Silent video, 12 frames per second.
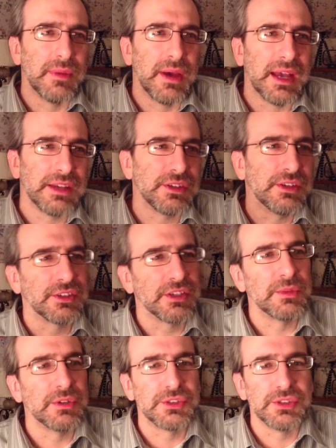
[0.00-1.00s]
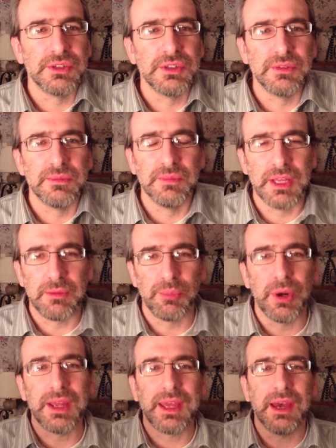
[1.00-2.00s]
asking someone to
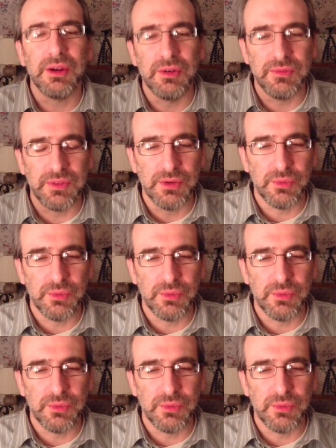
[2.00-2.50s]
break out of